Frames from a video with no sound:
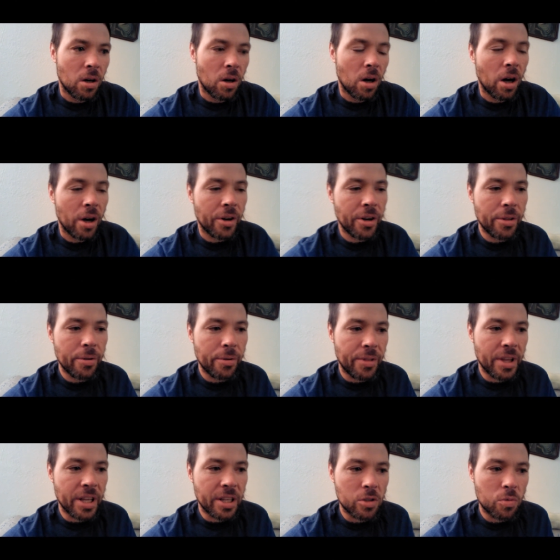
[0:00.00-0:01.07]
another thing
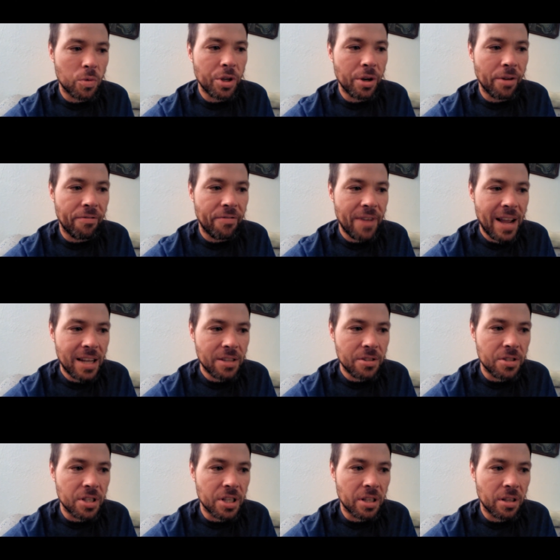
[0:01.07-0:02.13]
is when you're
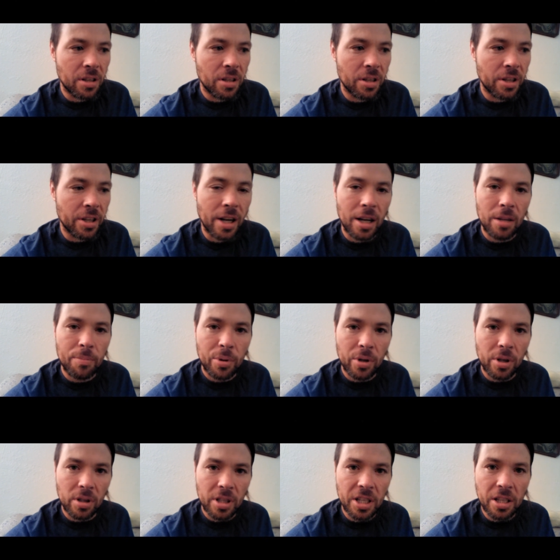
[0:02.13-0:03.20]
fasting, and I'll put a
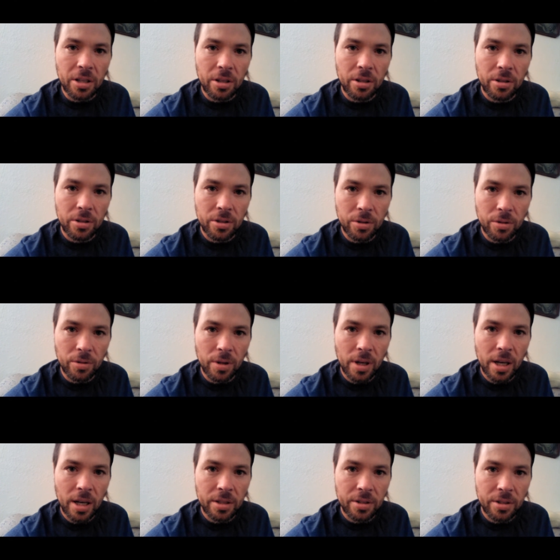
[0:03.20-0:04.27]
link to, uh,
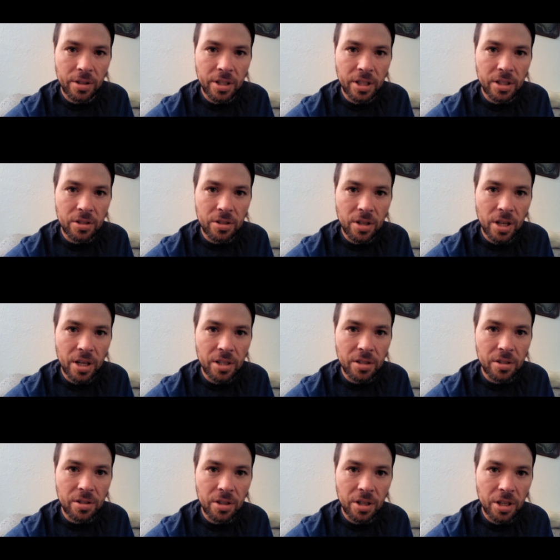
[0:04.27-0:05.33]
to these studies
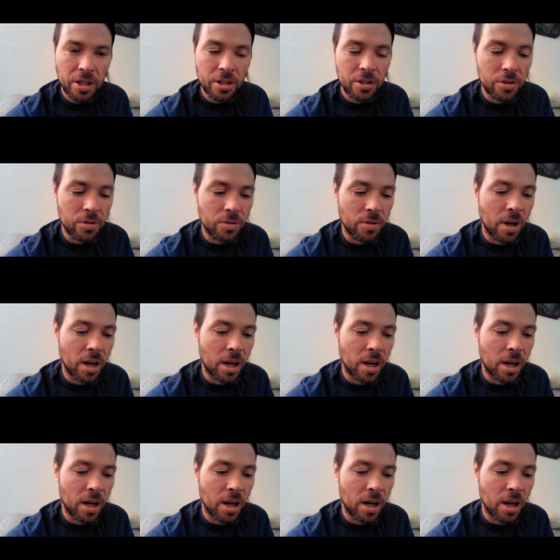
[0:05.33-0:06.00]
into, um,